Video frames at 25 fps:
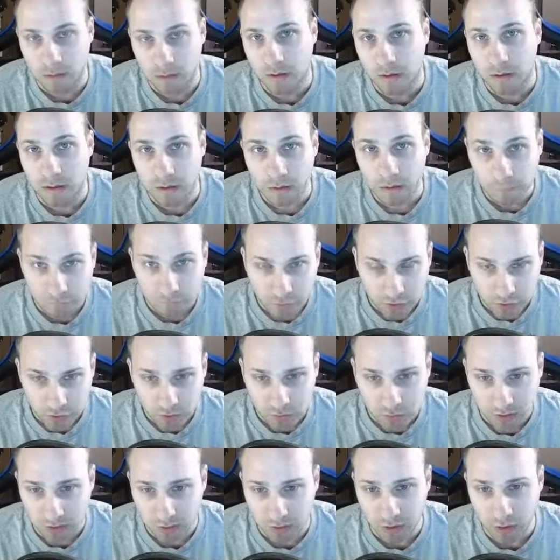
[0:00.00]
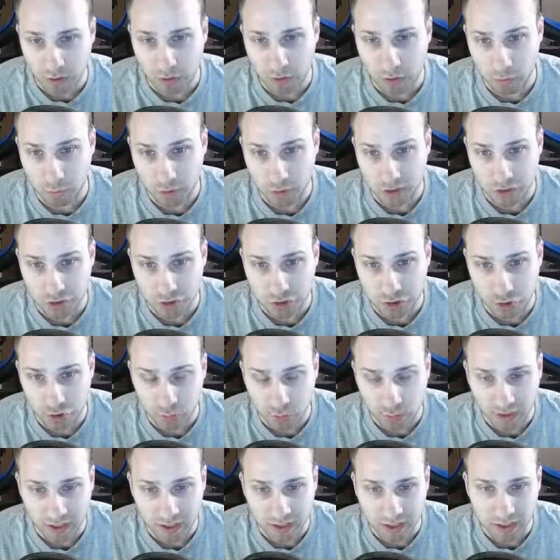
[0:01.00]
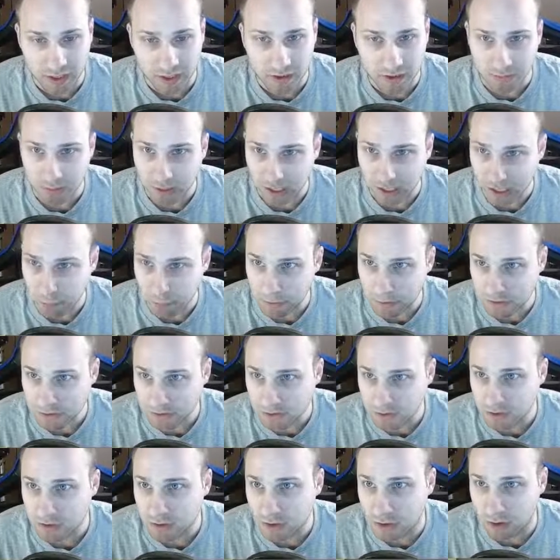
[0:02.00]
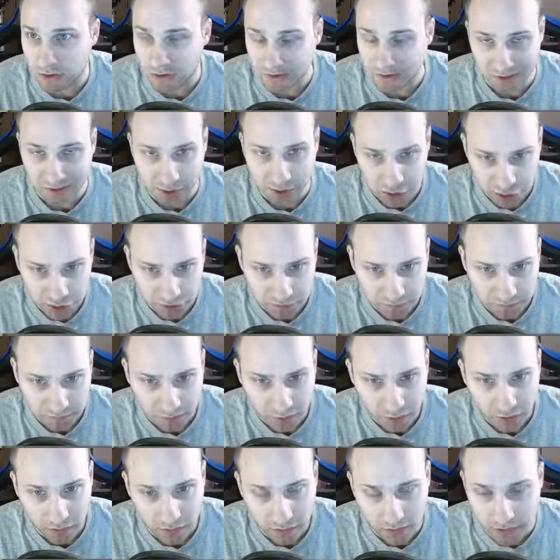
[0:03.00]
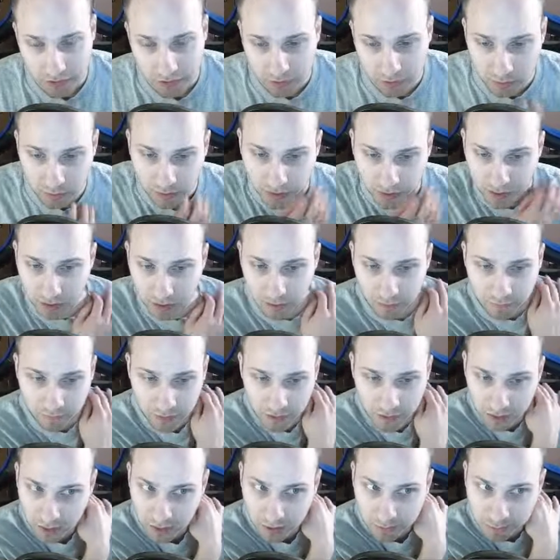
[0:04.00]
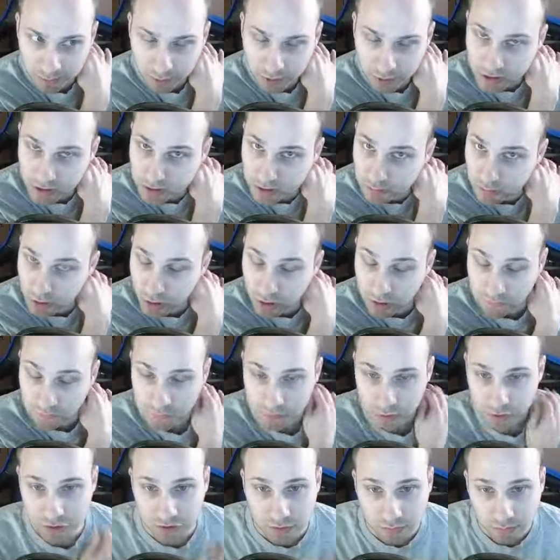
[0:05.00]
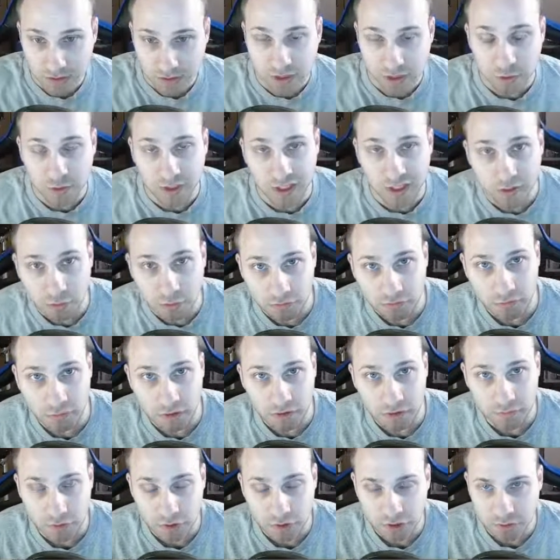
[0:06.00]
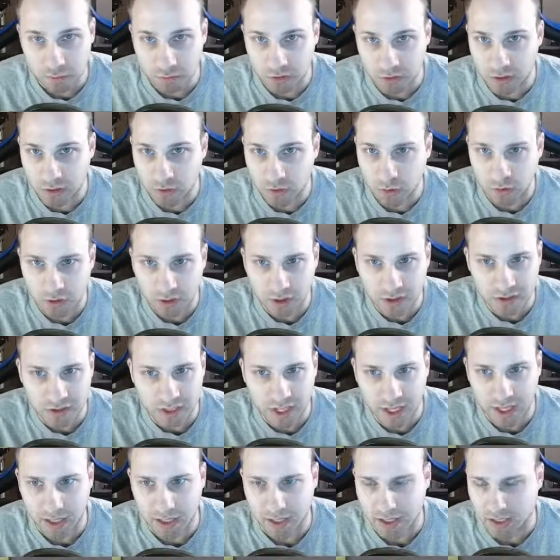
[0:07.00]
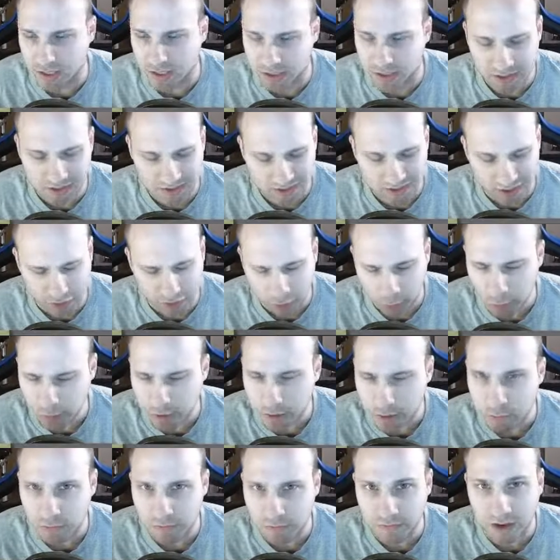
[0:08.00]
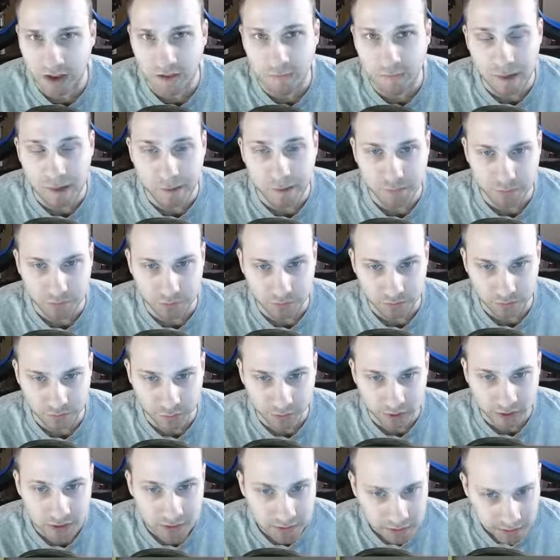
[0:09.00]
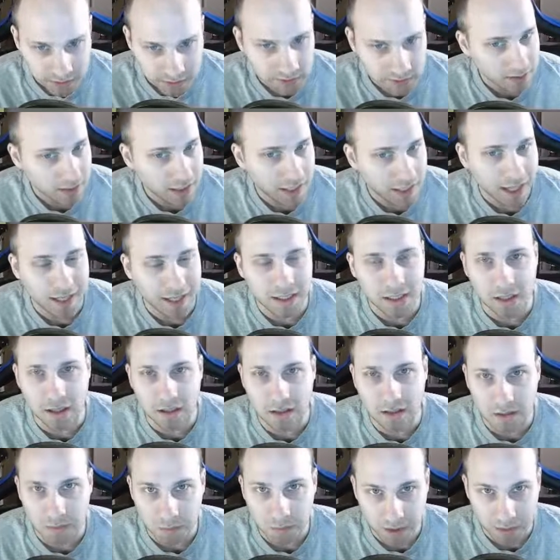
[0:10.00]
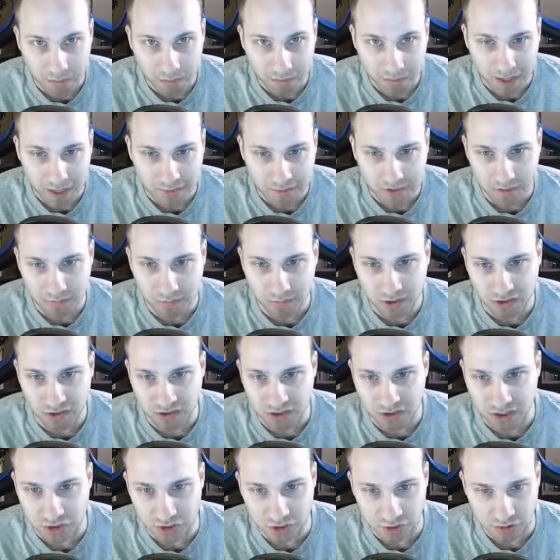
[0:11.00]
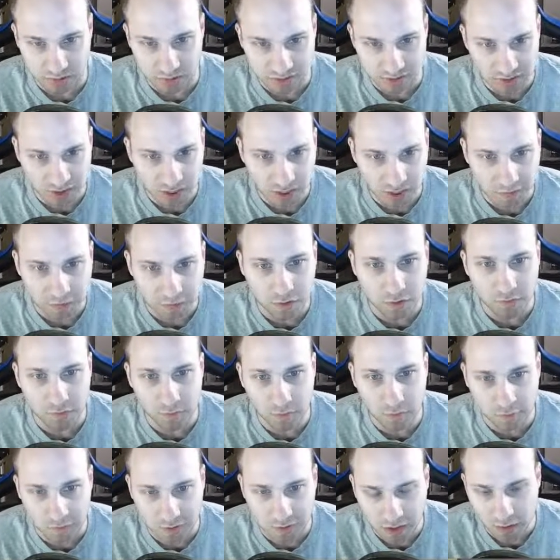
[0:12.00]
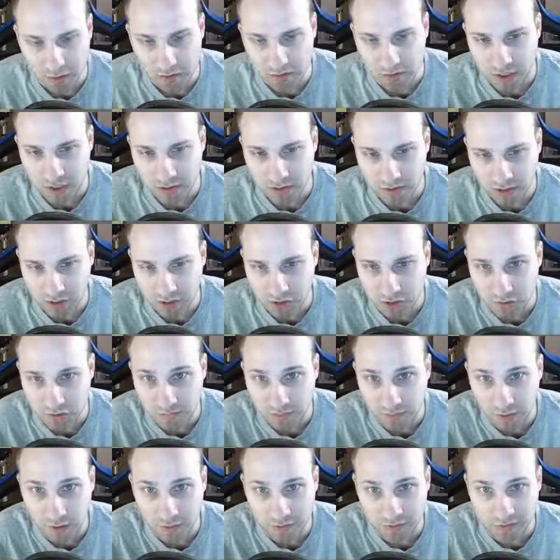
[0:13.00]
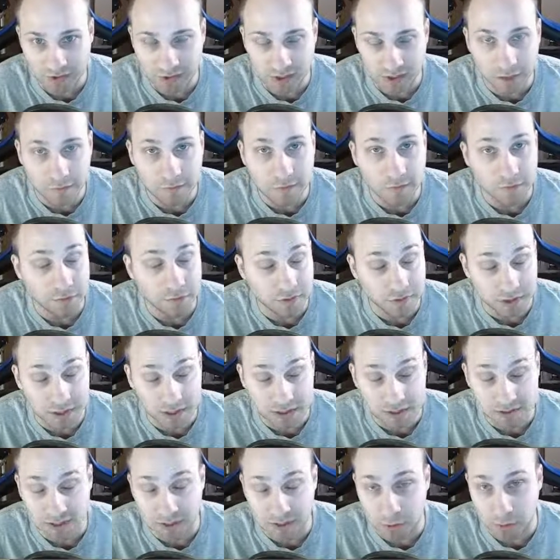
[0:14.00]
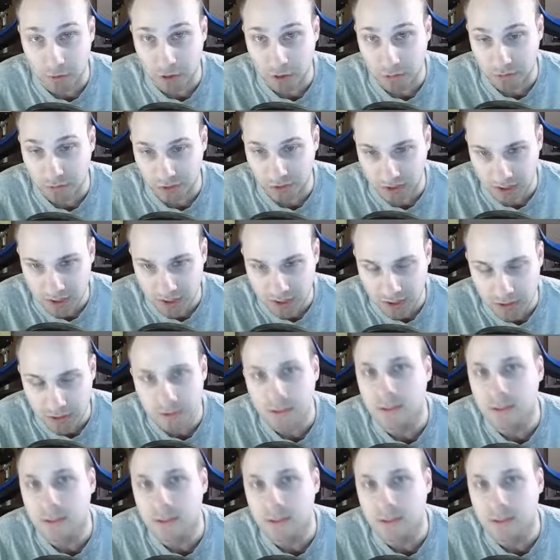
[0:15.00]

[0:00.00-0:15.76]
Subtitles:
The first one alone we're going to show right here. By the way, this is called Dungeon Fog. I do have a upgraded bought version, but you can do a free version where you can hold on to I think it's like 3 or 5 maps for free. I get unlimited maps plus additional stuff. So if you've done Dungeon Fog, you see I have different things than you were able to get.